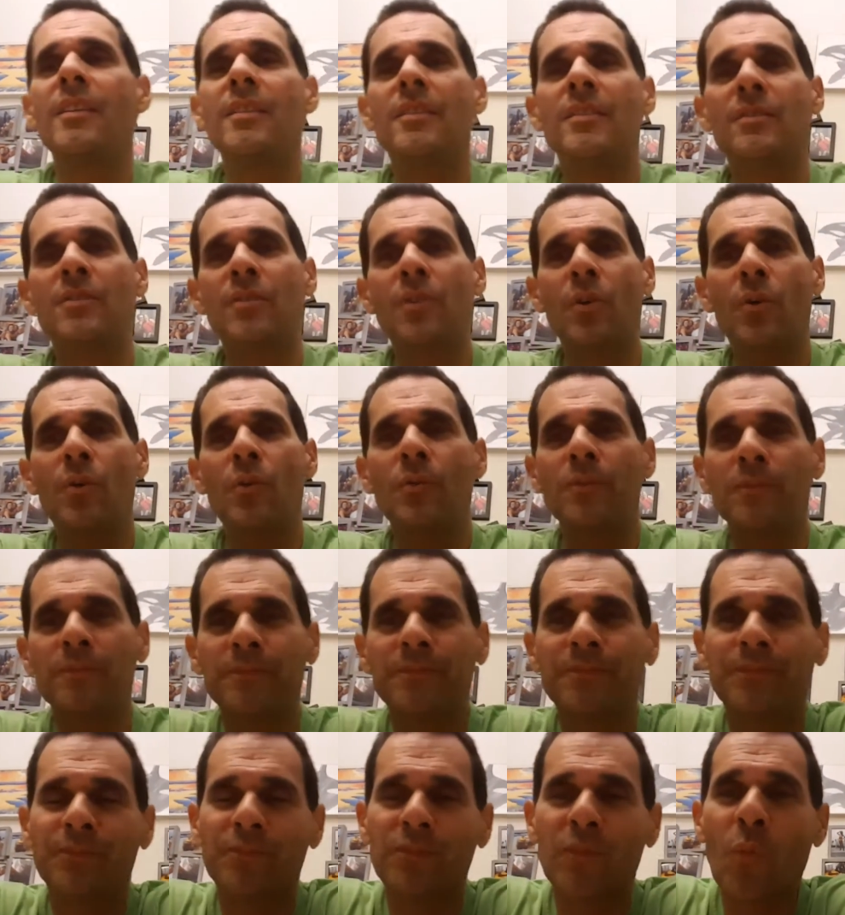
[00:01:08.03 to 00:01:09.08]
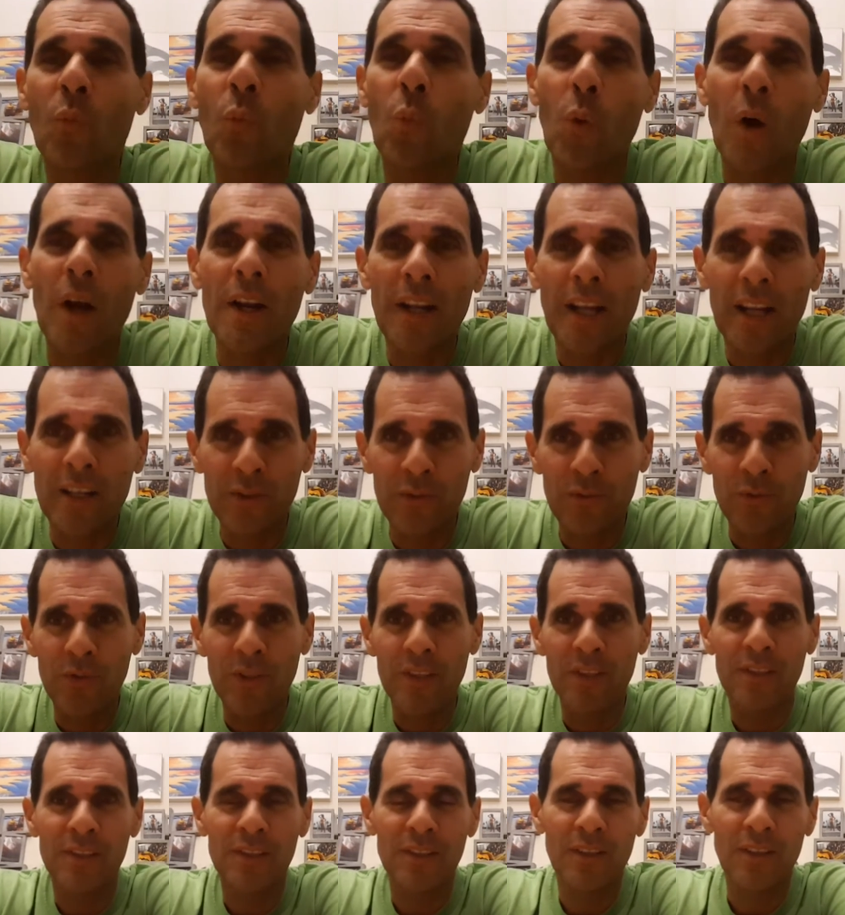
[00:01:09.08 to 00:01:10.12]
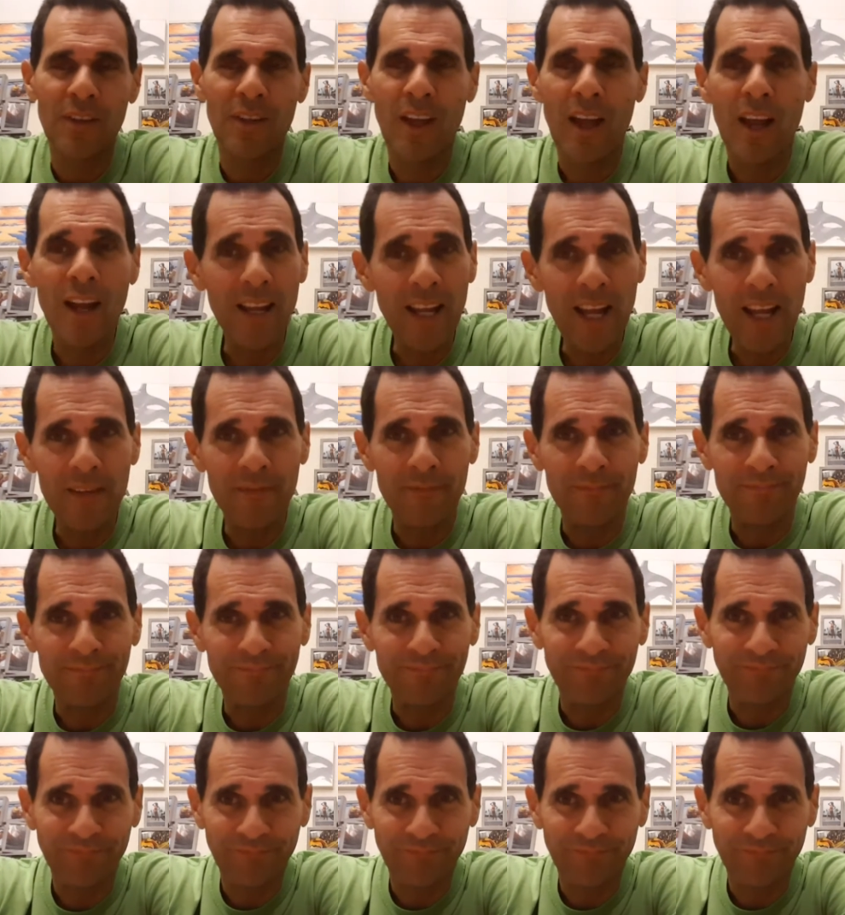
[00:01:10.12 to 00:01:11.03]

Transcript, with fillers: So, why not do this again?